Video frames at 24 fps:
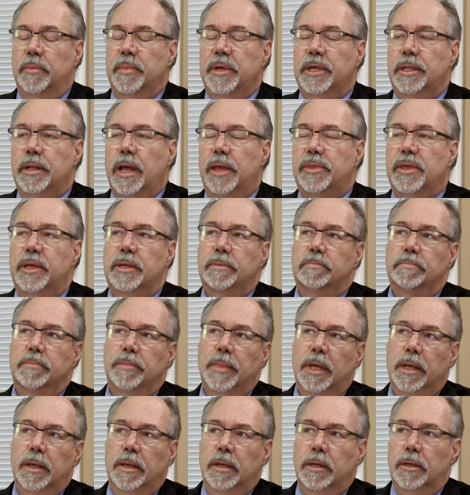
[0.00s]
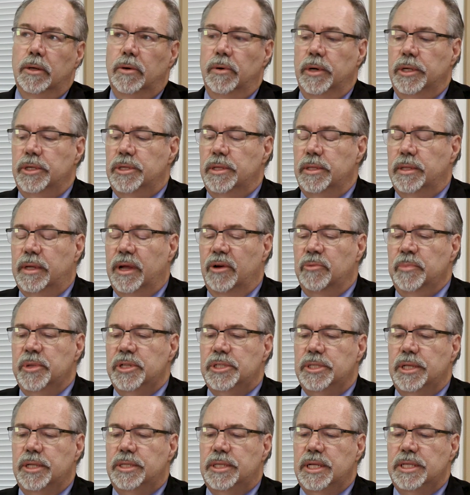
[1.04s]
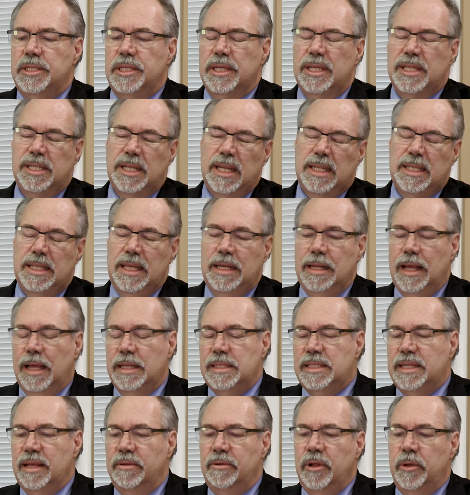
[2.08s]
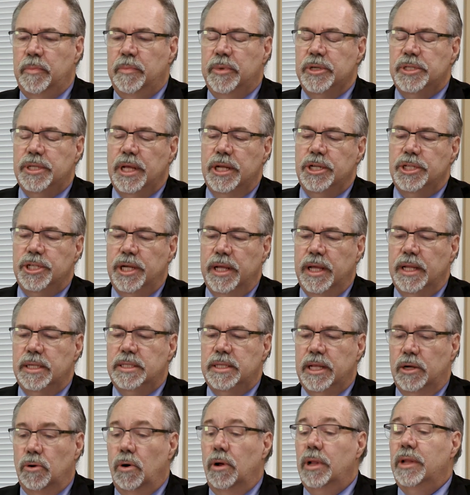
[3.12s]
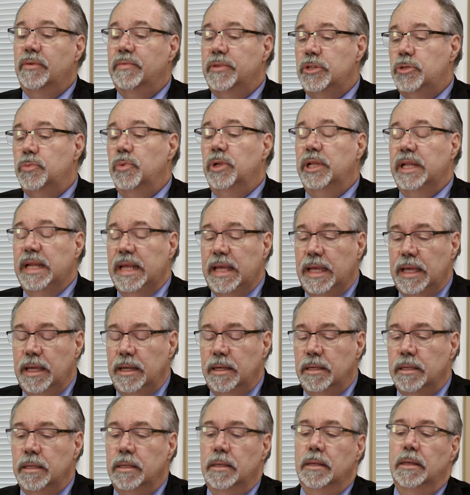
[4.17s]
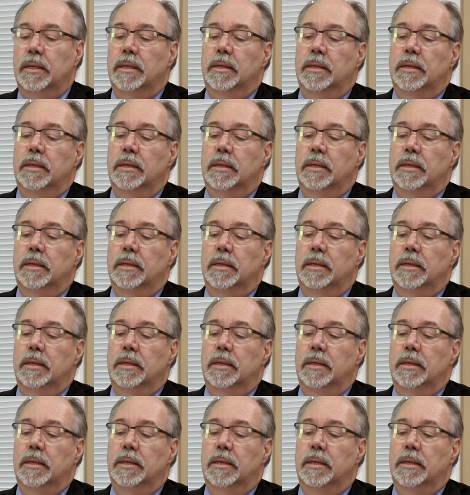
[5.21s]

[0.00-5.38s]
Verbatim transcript: I mean, I think according to the government statistics, 69, 70 percent chance that all of us will need